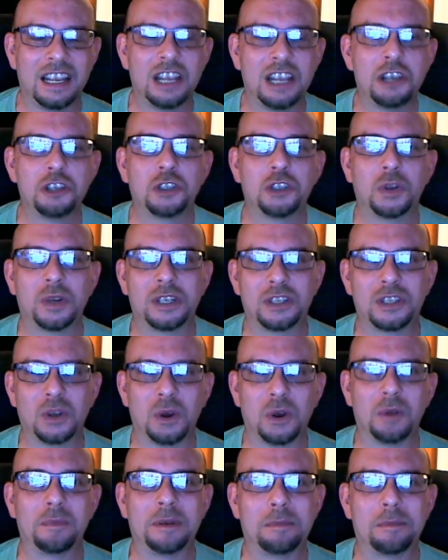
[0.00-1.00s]
So he
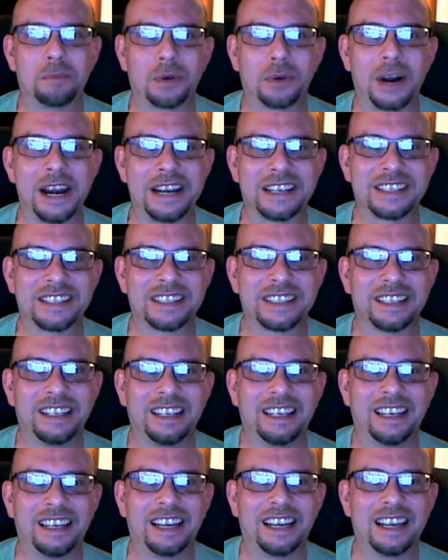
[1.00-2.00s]
told me brakes.
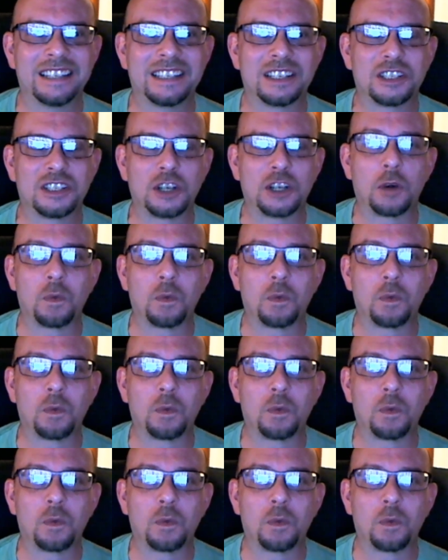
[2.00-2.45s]
I said, Sir,